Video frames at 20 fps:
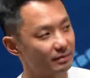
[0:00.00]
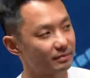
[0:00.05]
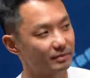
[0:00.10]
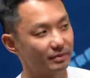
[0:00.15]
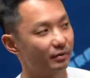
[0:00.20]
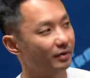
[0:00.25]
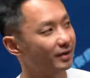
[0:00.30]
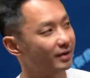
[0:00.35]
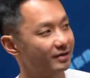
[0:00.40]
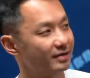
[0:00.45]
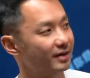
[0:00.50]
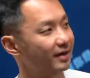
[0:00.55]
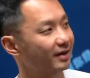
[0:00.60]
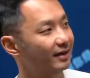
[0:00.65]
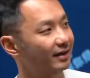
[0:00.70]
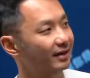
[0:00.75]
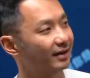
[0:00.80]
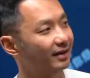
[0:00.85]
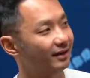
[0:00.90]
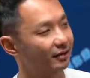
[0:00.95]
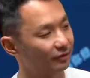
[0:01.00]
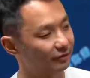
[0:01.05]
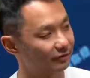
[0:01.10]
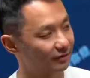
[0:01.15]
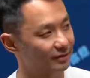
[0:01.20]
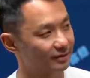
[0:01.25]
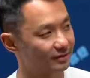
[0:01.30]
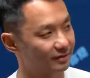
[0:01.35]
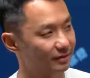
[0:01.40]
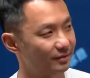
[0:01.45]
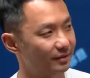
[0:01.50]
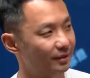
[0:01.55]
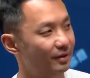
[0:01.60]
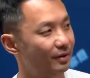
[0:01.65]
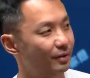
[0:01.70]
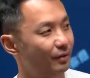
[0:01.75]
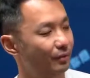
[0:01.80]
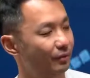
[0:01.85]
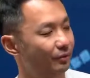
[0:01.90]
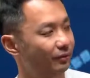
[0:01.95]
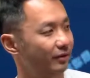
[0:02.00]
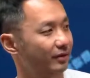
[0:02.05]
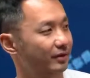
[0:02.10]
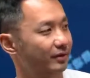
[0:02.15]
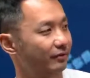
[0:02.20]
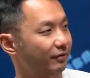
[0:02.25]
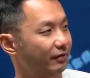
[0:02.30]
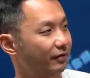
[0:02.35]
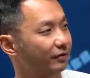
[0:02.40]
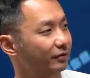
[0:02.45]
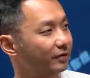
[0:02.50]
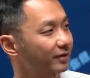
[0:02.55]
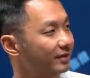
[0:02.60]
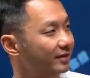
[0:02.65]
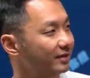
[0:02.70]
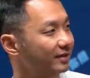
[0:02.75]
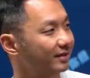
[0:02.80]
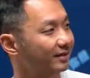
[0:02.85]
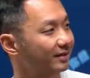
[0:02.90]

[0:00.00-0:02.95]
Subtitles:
been raised yet, and then you're faced with difficulties?